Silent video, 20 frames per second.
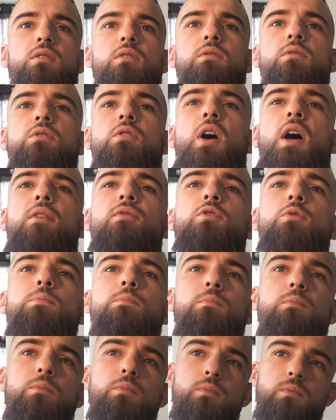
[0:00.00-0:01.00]
You have to,
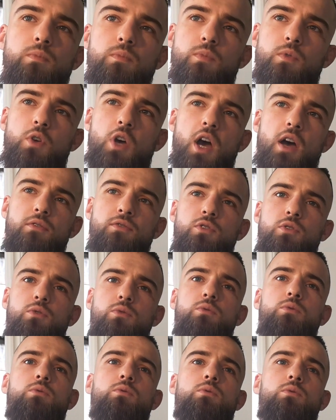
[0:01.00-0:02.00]
you have to,
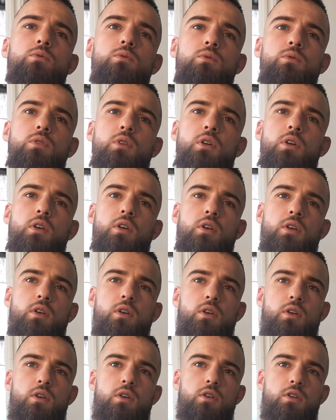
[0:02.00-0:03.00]

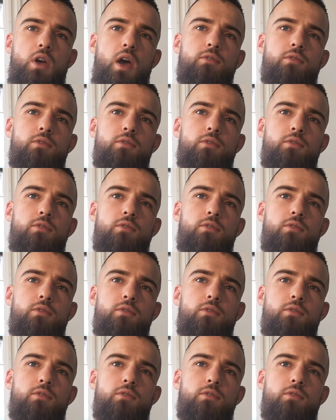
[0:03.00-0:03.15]
you